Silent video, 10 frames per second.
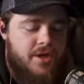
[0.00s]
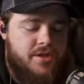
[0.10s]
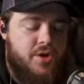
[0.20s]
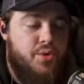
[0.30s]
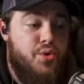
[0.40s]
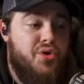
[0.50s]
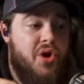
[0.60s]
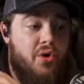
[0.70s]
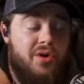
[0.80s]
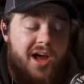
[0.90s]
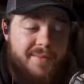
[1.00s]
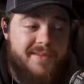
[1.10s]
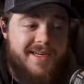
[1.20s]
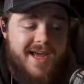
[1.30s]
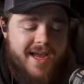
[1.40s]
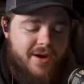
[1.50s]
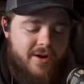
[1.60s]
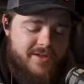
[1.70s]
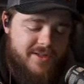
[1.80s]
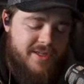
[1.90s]
So you could hold up to 9
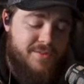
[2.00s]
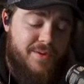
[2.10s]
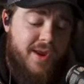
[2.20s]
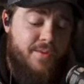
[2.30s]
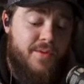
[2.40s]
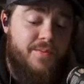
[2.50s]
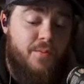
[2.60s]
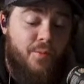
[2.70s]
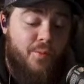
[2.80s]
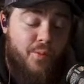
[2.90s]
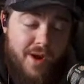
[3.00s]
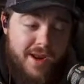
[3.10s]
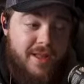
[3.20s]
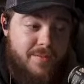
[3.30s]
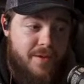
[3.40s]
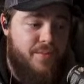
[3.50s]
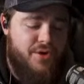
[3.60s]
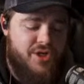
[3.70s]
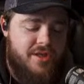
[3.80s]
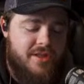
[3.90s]
cards in this, but it would really be
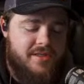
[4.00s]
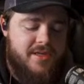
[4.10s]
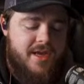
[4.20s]
pushing this.